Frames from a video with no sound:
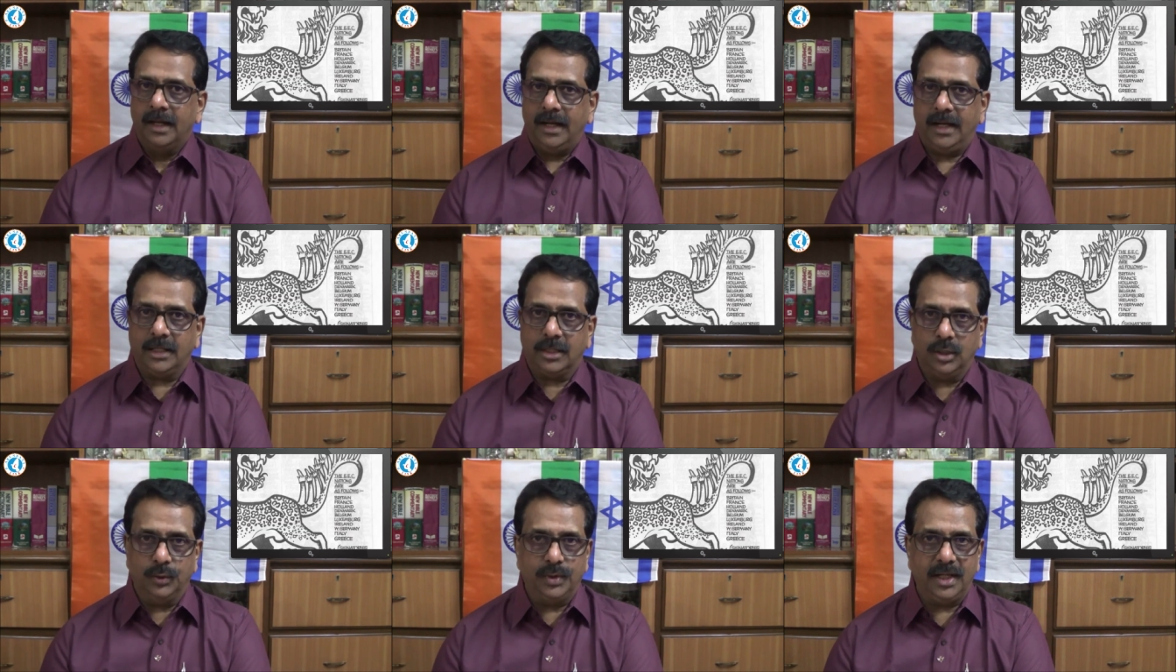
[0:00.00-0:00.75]

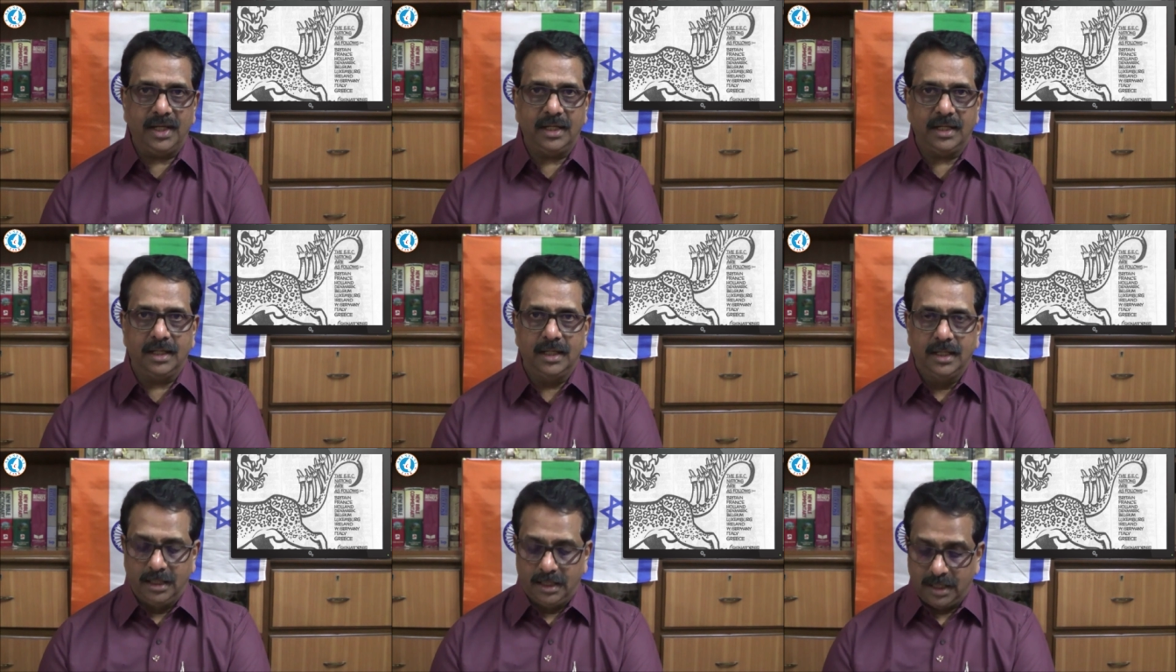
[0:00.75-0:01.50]
including
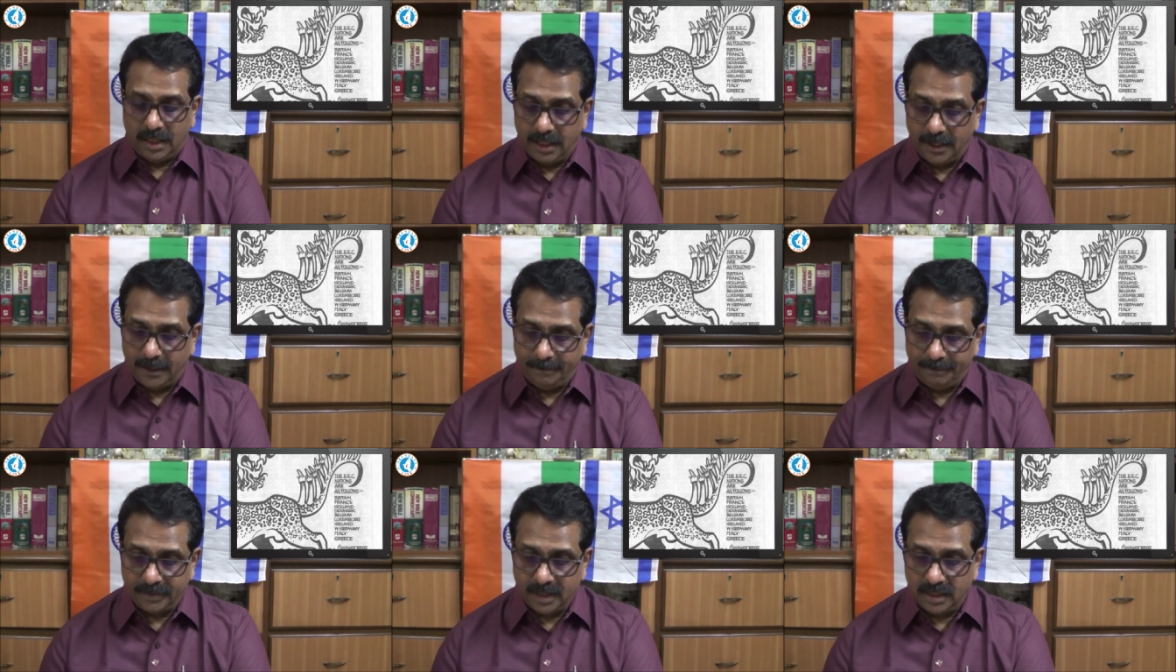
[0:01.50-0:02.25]

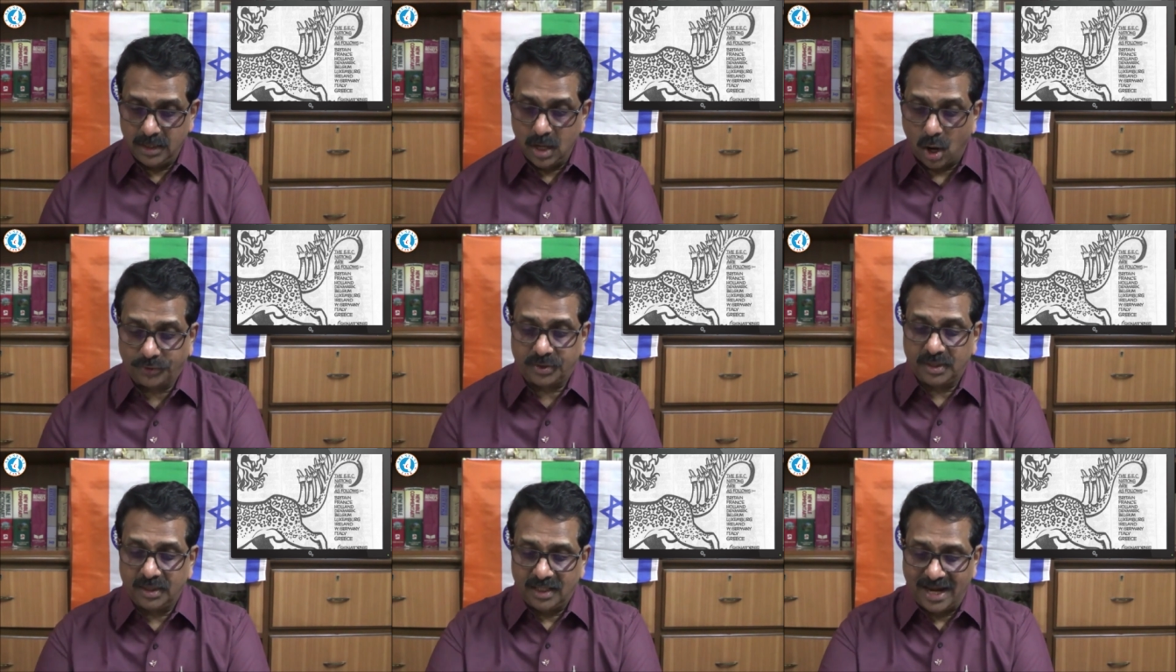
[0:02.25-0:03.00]
um,
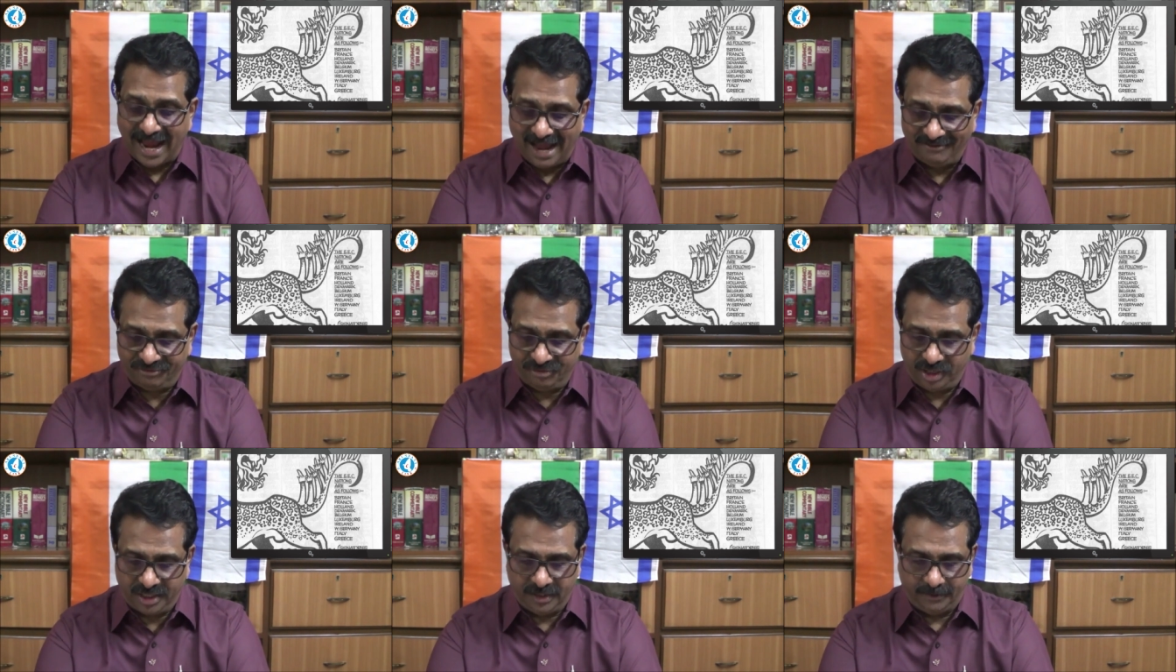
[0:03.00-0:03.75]
North
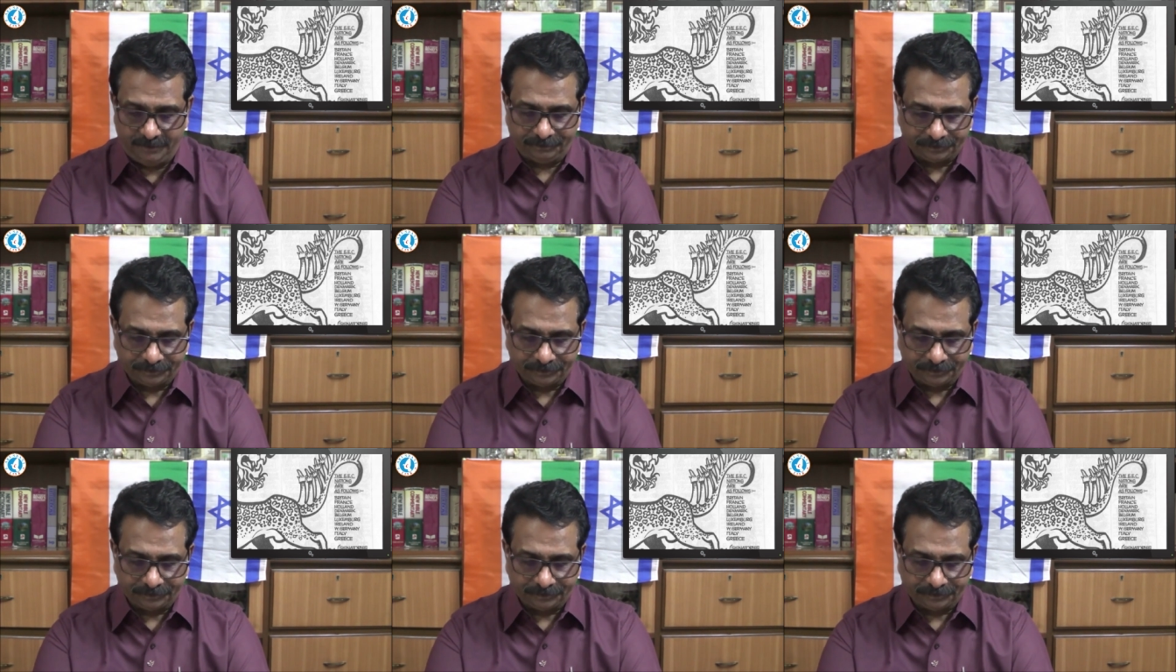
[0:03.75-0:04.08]
Africa.